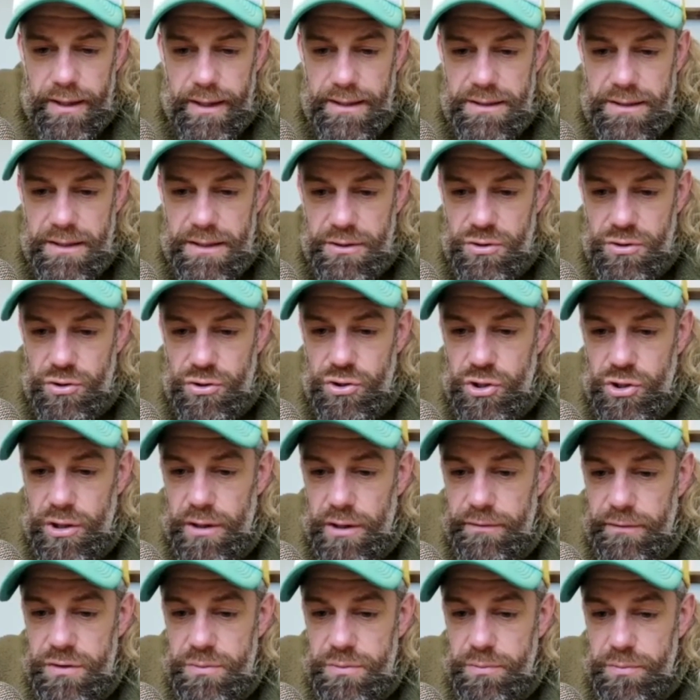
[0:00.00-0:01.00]
International
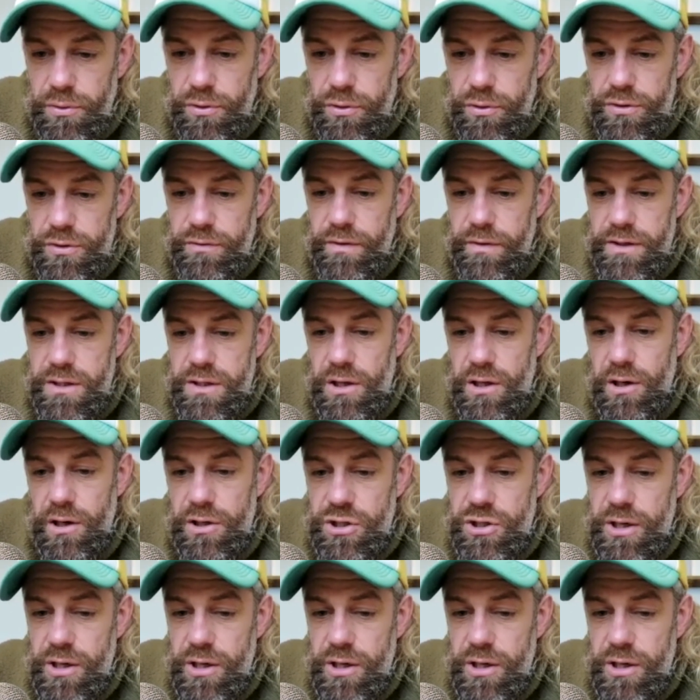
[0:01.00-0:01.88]
Journal of Sports Physiology and